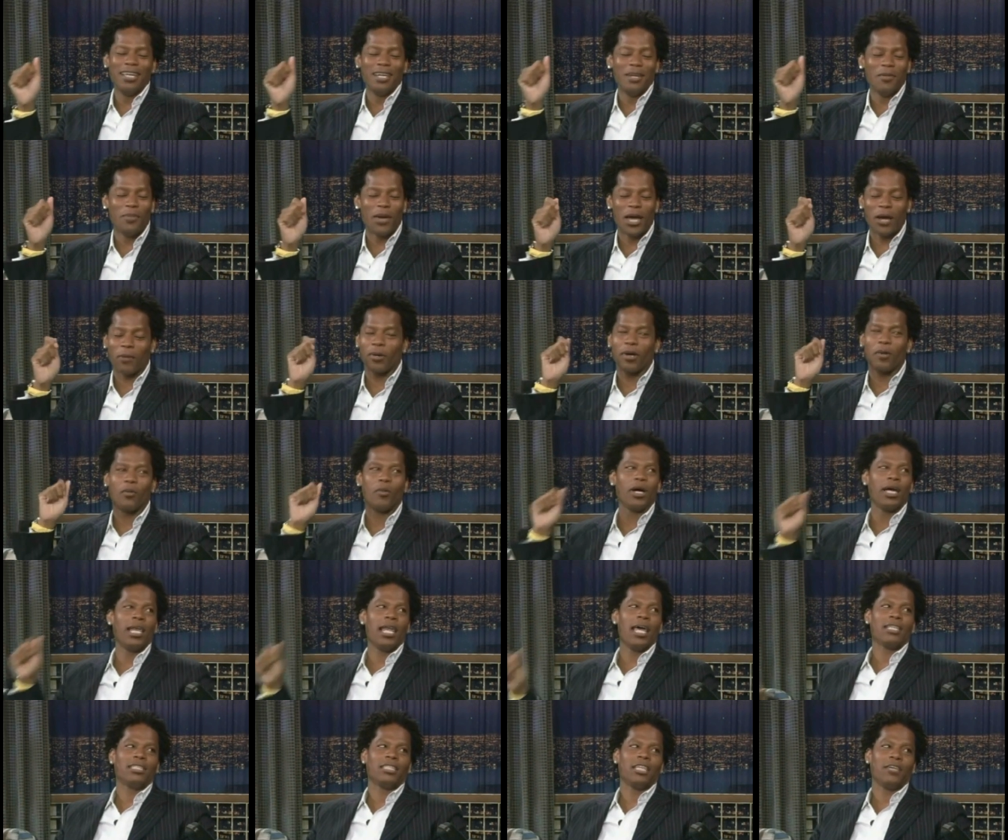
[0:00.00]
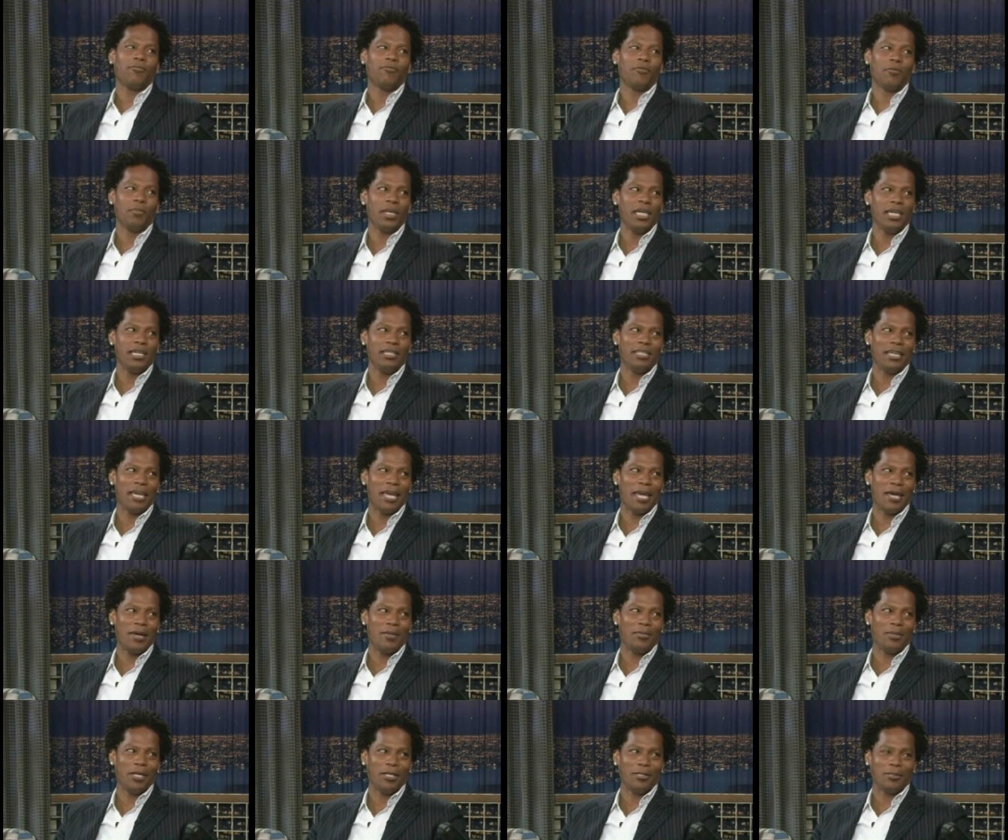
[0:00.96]
in the background. Well, that's it for me.
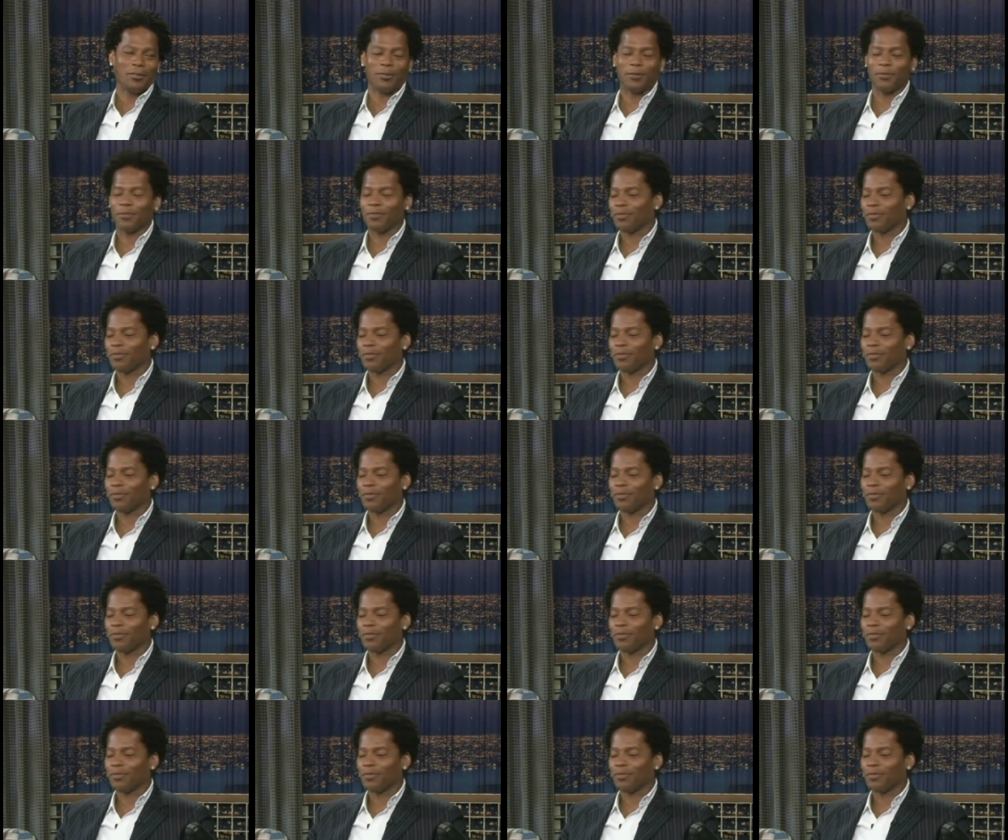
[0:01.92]
Damn this.